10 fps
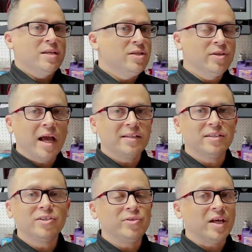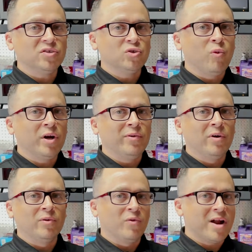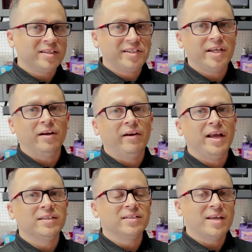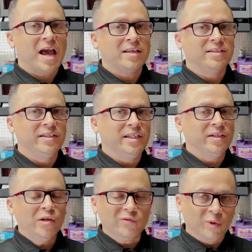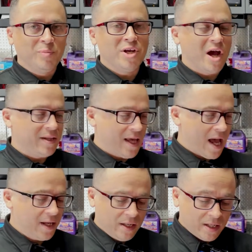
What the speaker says: You guys, it's 2021. We're not sticking our hands in gasoline. We're beyond that.